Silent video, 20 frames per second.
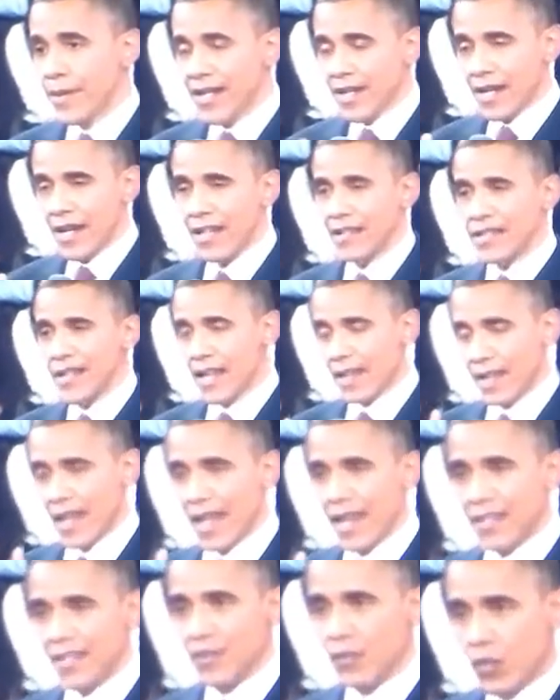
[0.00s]
of the hands of
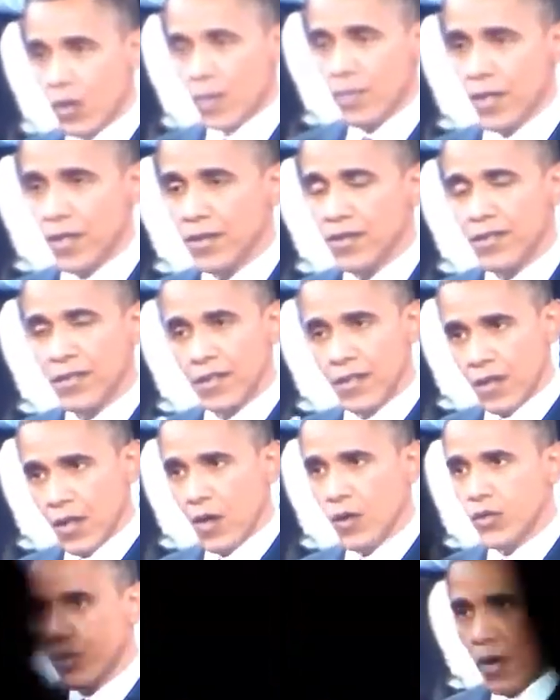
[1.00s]
criminals, those who
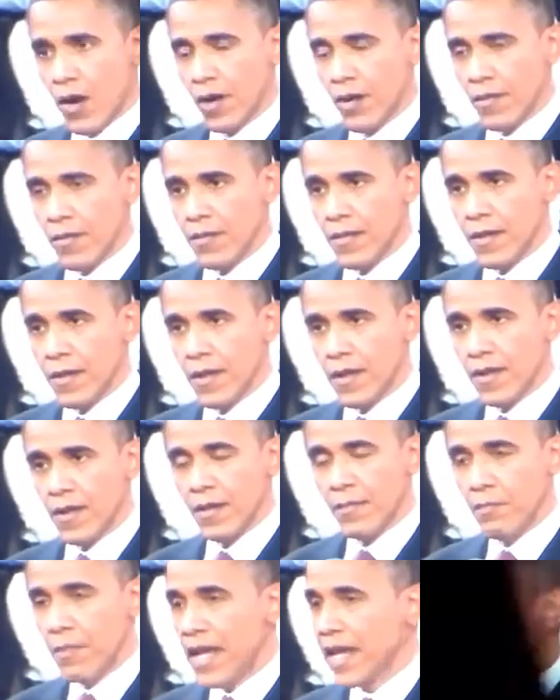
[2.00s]
are mentally
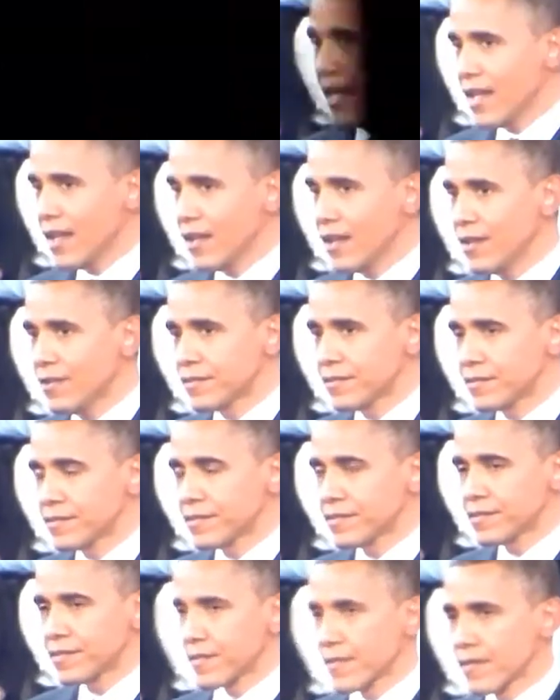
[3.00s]
ill.
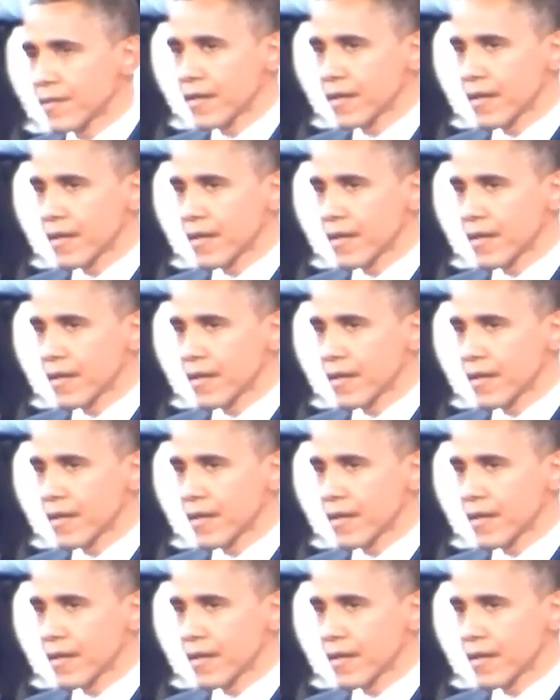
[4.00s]
We've